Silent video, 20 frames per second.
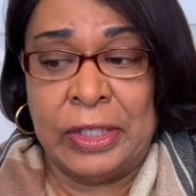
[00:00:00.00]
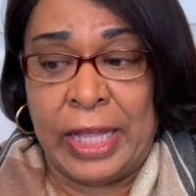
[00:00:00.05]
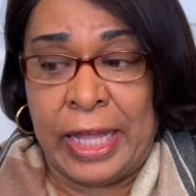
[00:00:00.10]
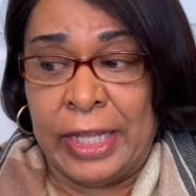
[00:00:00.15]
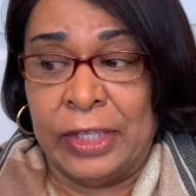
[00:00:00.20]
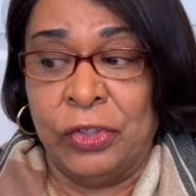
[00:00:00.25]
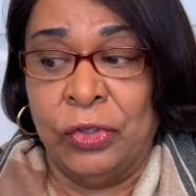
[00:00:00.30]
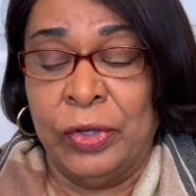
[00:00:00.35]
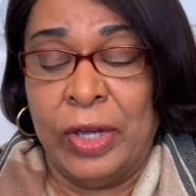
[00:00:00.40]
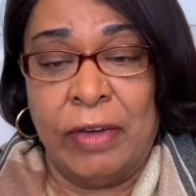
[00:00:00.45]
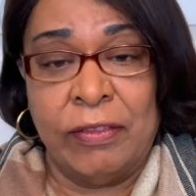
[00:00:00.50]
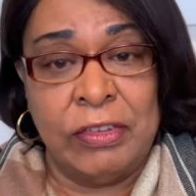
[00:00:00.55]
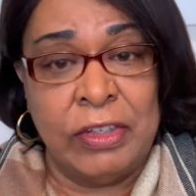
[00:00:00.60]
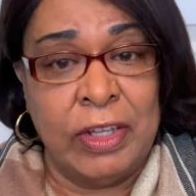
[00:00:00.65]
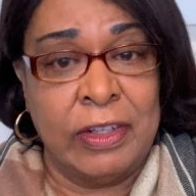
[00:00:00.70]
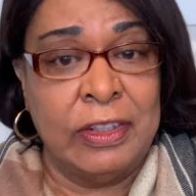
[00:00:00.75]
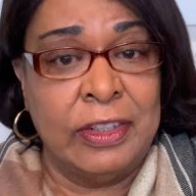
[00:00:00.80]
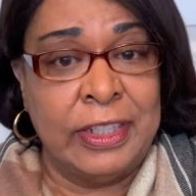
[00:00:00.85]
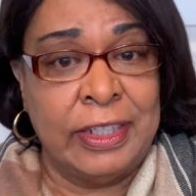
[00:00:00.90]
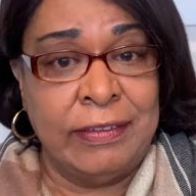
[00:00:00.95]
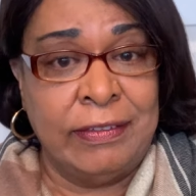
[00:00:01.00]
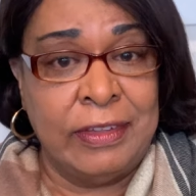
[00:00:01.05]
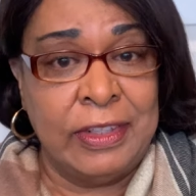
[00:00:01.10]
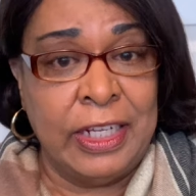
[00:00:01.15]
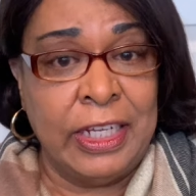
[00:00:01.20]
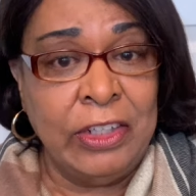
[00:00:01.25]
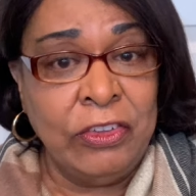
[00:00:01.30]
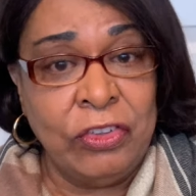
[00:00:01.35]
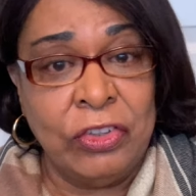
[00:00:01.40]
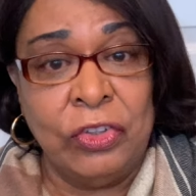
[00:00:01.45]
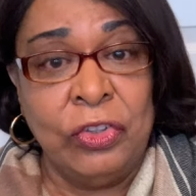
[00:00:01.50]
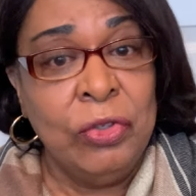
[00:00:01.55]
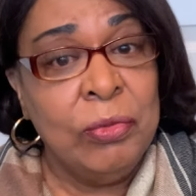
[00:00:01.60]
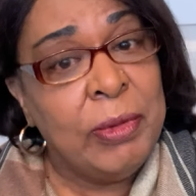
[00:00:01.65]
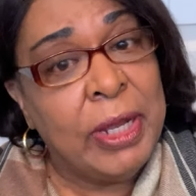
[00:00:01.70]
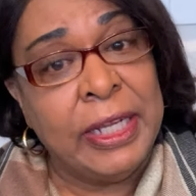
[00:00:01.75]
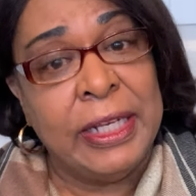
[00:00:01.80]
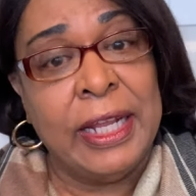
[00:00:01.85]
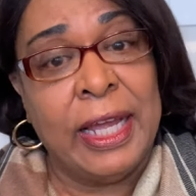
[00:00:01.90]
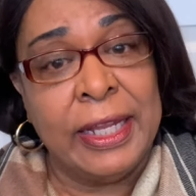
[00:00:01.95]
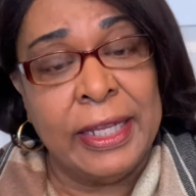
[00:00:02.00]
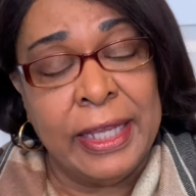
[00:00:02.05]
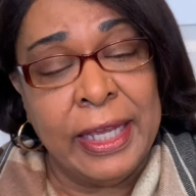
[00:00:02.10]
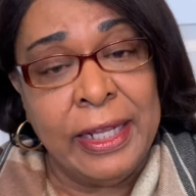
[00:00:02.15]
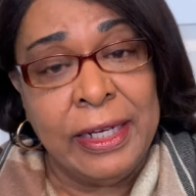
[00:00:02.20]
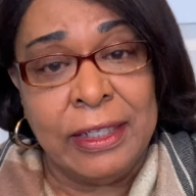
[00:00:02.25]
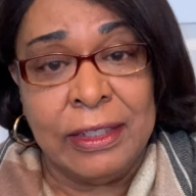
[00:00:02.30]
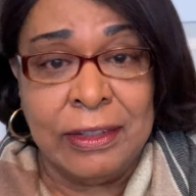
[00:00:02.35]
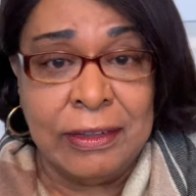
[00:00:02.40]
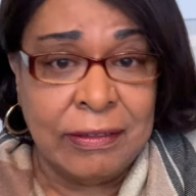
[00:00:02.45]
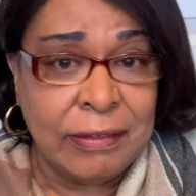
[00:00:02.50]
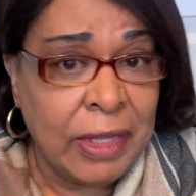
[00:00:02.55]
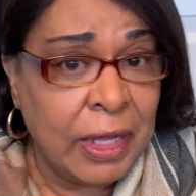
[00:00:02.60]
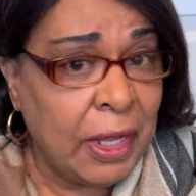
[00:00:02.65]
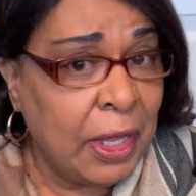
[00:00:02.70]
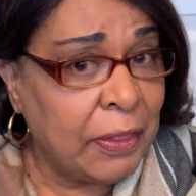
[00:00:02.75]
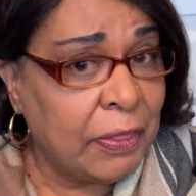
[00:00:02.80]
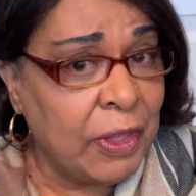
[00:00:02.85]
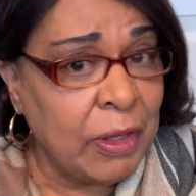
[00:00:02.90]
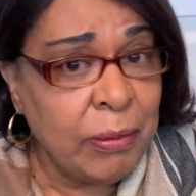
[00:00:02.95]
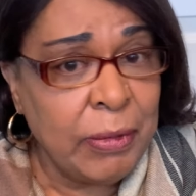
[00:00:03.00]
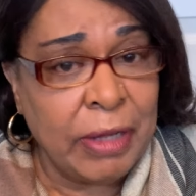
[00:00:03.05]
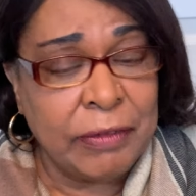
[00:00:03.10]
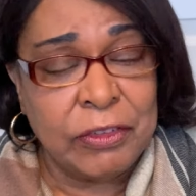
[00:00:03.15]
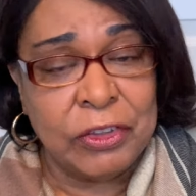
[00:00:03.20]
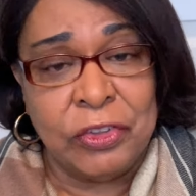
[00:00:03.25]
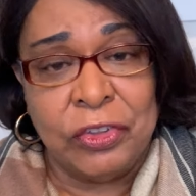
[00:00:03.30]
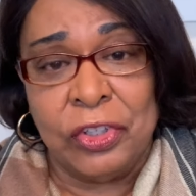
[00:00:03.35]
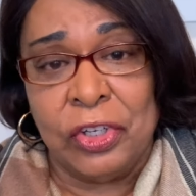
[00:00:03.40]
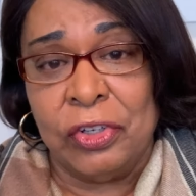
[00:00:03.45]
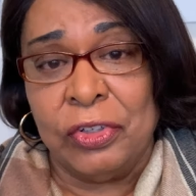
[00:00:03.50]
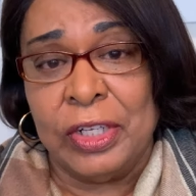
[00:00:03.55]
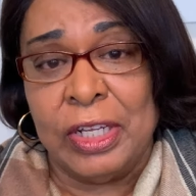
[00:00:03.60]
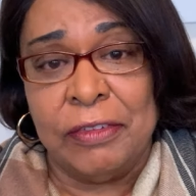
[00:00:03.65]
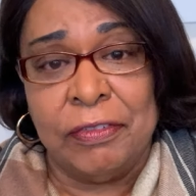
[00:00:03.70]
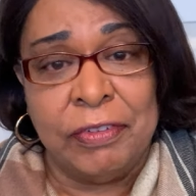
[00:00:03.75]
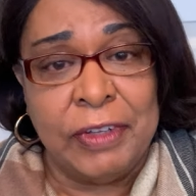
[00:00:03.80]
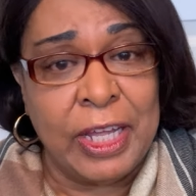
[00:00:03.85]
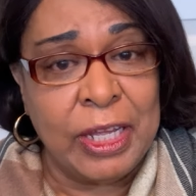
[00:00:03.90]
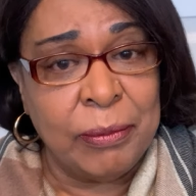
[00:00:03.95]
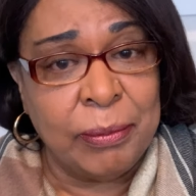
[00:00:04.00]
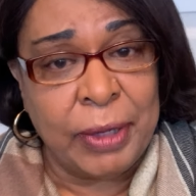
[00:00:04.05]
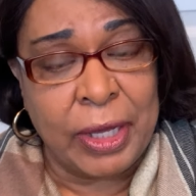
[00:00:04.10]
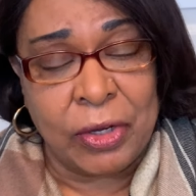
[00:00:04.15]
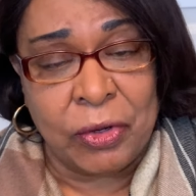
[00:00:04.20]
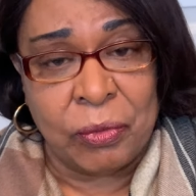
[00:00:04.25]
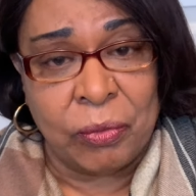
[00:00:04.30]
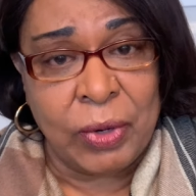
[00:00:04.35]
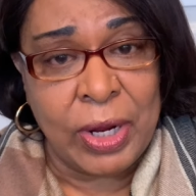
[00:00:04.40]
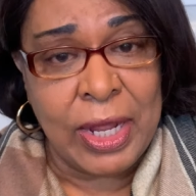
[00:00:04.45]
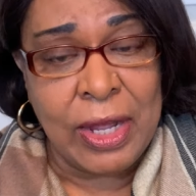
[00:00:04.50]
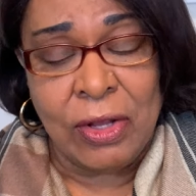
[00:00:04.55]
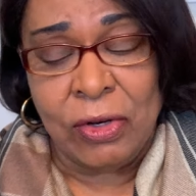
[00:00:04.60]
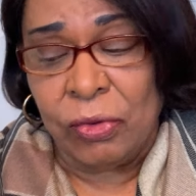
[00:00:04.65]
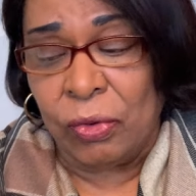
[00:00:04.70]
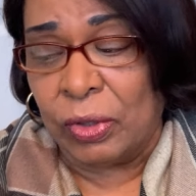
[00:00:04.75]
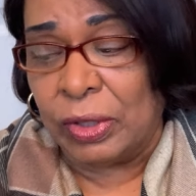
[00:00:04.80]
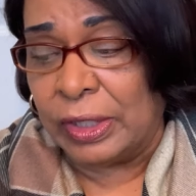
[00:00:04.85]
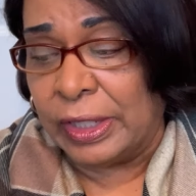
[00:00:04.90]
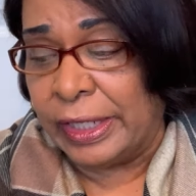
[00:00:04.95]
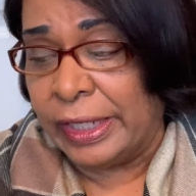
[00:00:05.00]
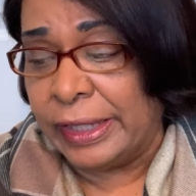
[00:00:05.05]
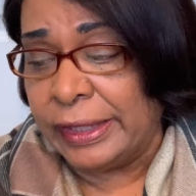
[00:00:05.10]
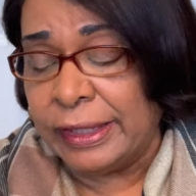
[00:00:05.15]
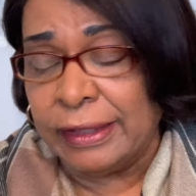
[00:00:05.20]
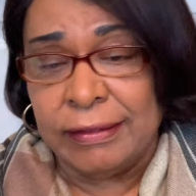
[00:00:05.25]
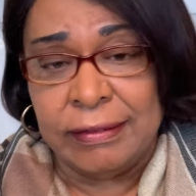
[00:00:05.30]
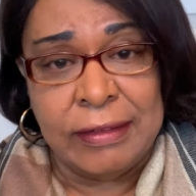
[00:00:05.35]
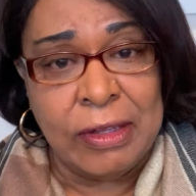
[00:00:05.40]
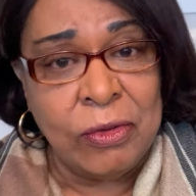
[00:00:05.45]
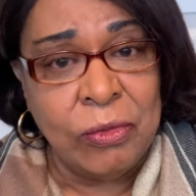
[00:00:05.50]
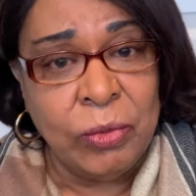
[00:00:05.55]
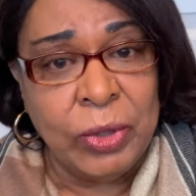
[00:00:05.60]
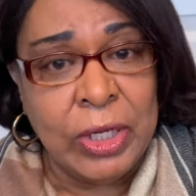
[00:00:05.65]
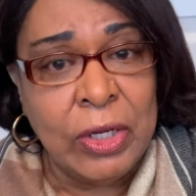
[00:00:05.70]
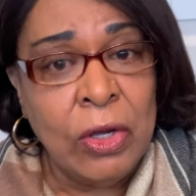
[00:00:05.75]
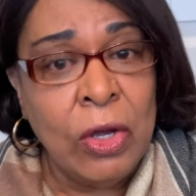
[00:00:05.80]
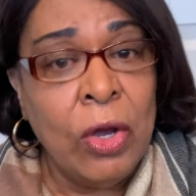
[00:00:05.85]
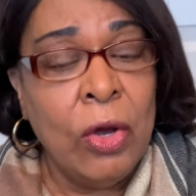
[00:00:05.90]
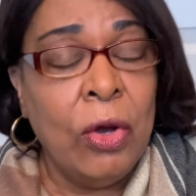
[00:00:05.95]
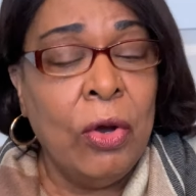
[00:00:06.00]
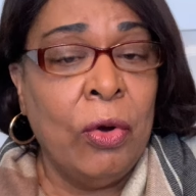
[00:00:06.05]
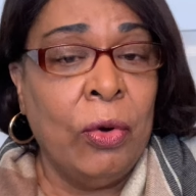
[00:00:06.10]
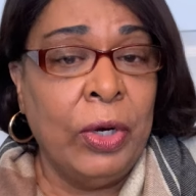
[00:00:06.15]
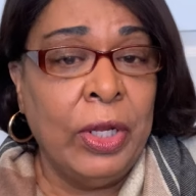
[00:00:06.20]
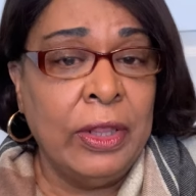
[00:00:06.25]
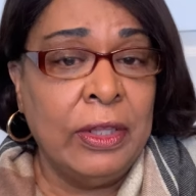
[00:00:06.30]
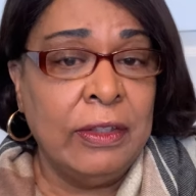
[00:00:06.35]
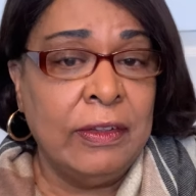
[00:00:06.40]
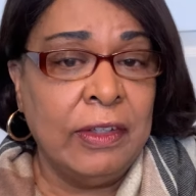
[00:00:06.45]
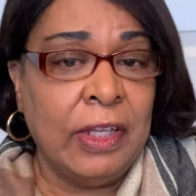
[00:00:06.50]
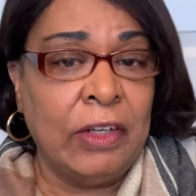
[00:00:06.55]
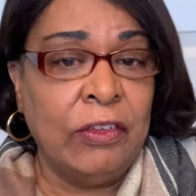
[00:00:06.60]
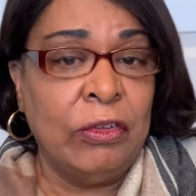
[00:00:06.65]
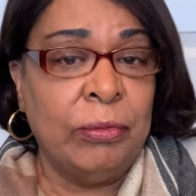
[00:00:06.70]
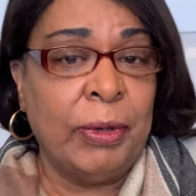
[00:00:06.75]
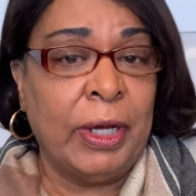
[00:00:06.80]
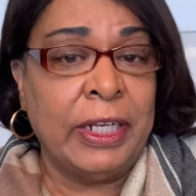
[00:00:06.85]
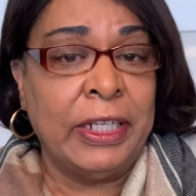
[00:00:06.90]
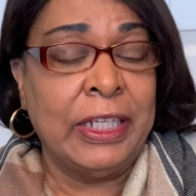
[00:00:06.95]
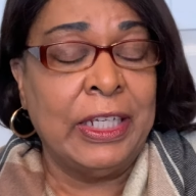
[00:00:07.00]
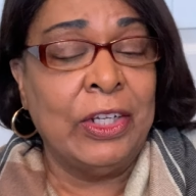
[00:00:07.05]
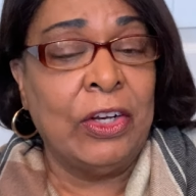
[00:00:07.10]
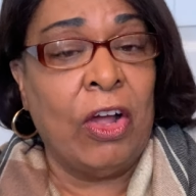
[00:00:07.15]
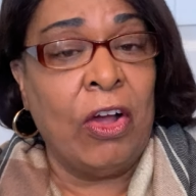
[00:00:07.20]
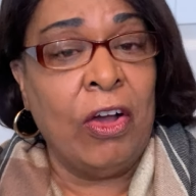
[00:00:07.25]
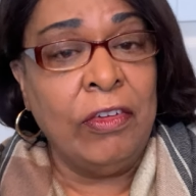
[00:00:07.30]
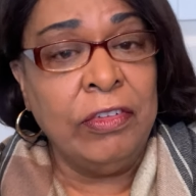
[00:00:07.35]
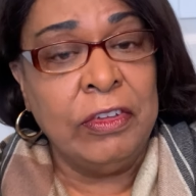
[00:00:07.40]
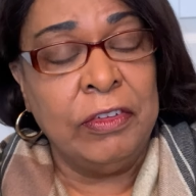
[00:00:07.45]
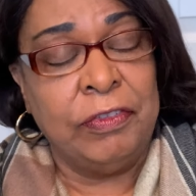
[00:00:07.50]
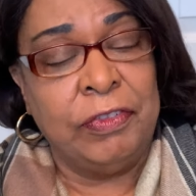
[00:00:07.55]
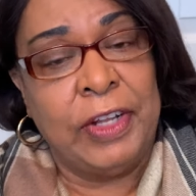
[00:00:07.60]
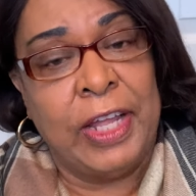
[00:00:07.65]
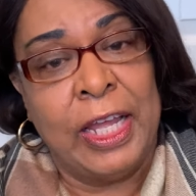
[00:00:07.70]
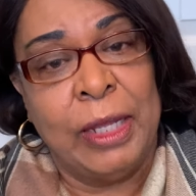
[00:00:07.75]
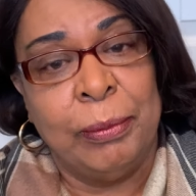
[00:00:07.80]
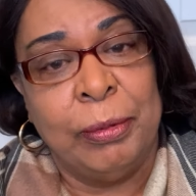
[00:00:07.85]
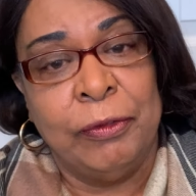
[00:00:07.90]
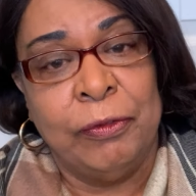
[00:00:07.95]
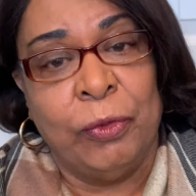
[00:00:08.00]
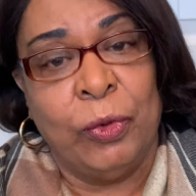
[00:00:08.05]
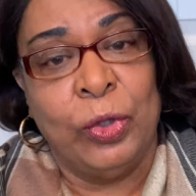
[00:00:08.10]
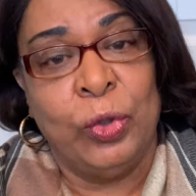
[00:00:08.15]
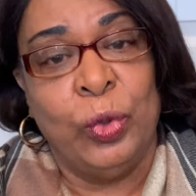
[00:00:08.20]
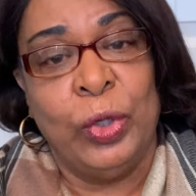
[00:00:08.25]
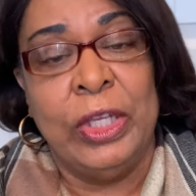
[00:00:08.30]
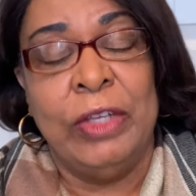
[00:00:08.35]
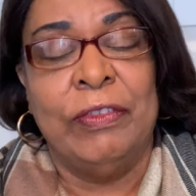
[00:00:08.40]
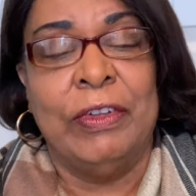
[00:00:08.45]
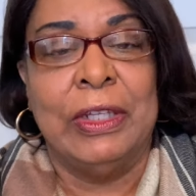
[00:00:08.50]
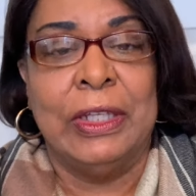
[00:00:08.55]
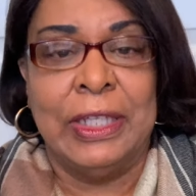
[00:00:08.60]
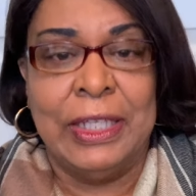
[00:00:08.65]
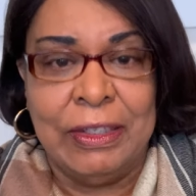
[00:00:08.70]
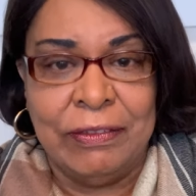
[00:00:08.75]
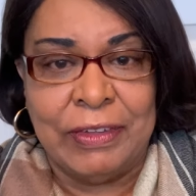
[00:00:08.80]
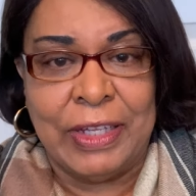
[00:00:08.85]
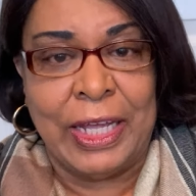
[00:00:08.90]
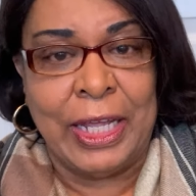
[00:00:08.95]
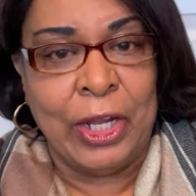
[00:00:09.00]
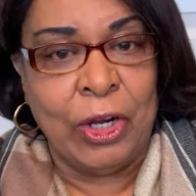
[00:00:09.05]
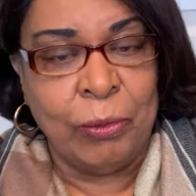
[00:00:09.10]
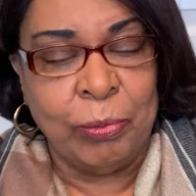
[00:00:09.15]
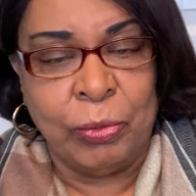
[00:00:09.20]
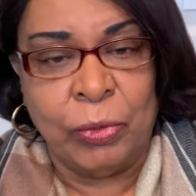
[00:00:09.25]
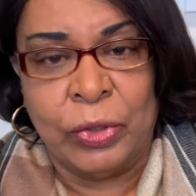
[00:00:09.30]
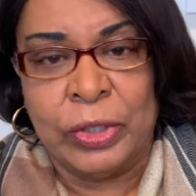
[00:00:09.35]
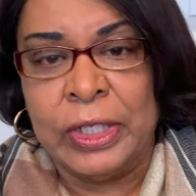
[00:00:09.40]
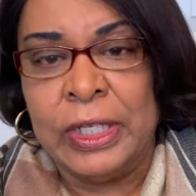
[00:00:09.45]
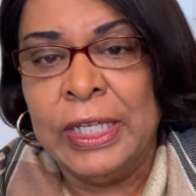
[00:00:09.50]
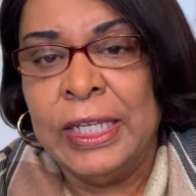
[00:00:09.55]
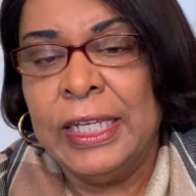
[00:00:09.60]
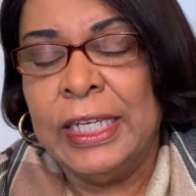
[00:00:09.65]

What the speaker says: and you have another destination, you may not get it, because they might have to turn that flight back around or land it somewhere, or either tell everybody to get off the flight before you even leave the airport.